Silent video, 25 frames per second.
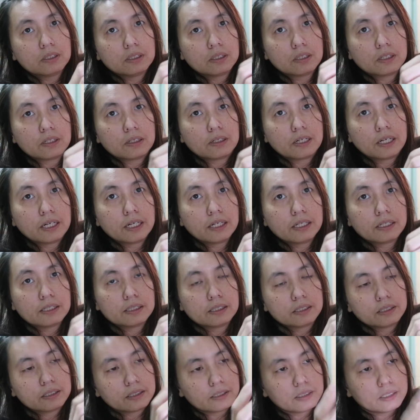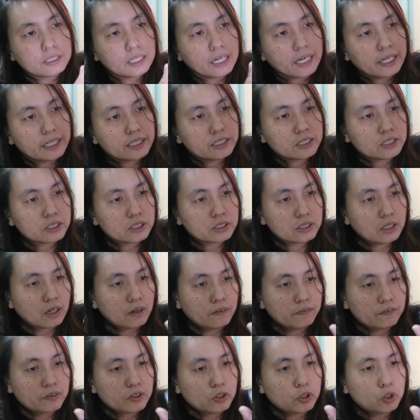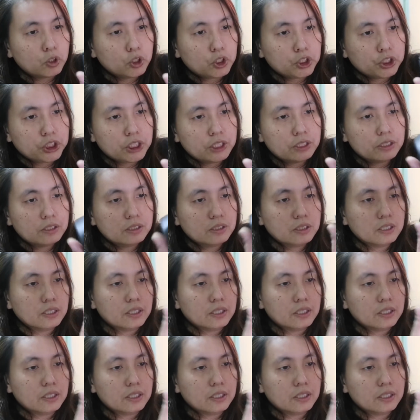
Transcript: all right nice soft cushion